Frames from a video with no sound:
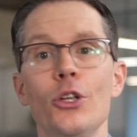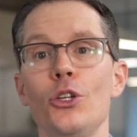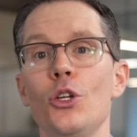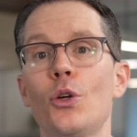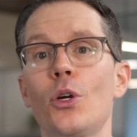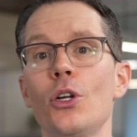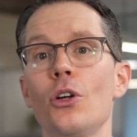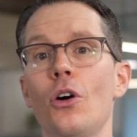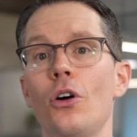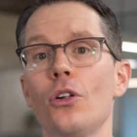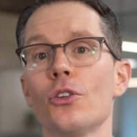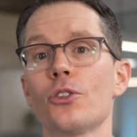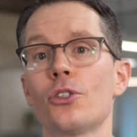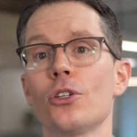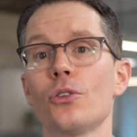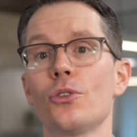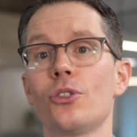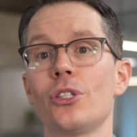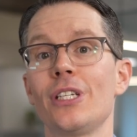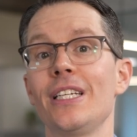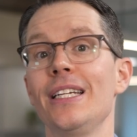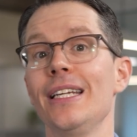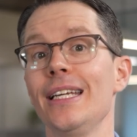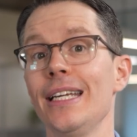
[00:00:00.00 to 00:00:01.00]
You can also
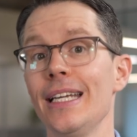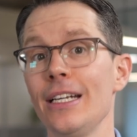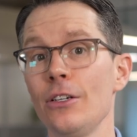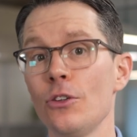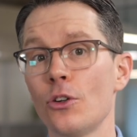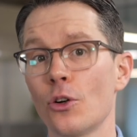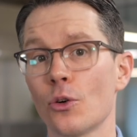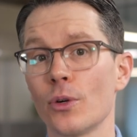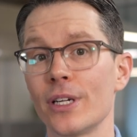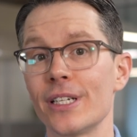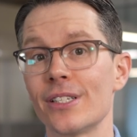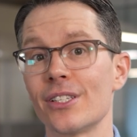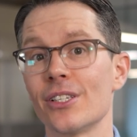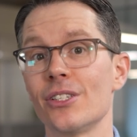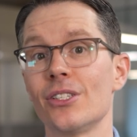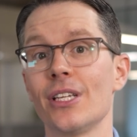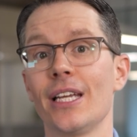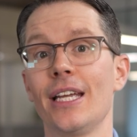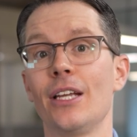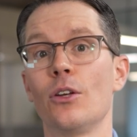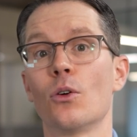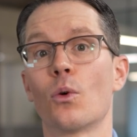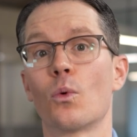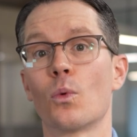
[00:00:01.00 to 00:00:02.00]
see
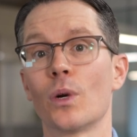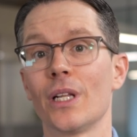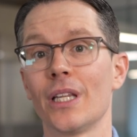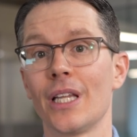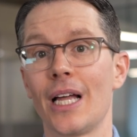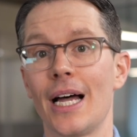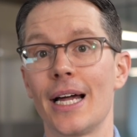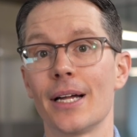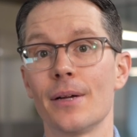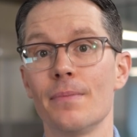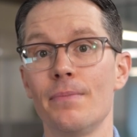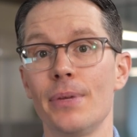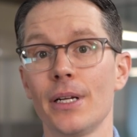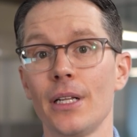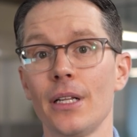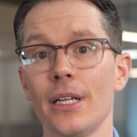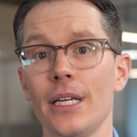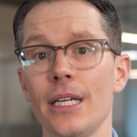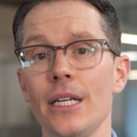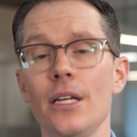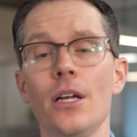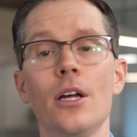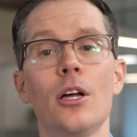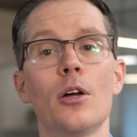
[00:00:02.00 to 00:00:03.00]
increases in
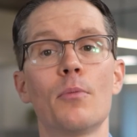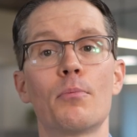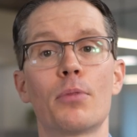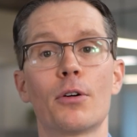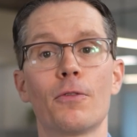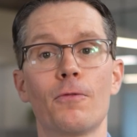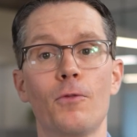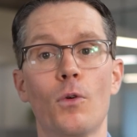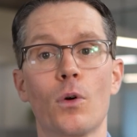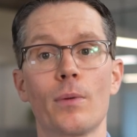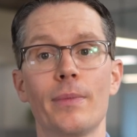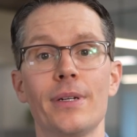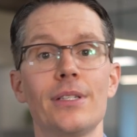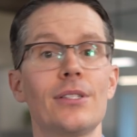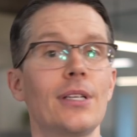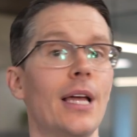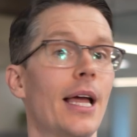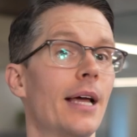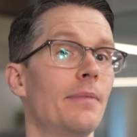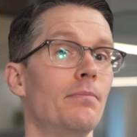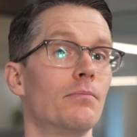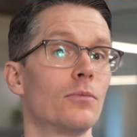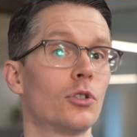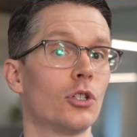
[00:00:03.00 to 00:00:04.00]
reliability, performance,
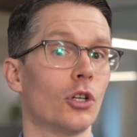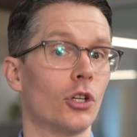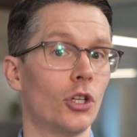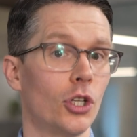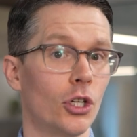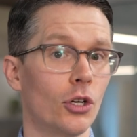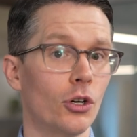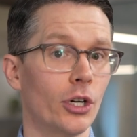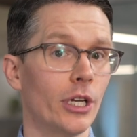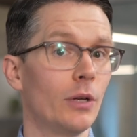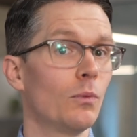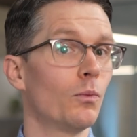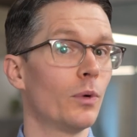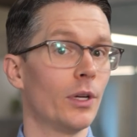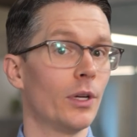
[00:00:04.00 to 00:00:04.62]
and security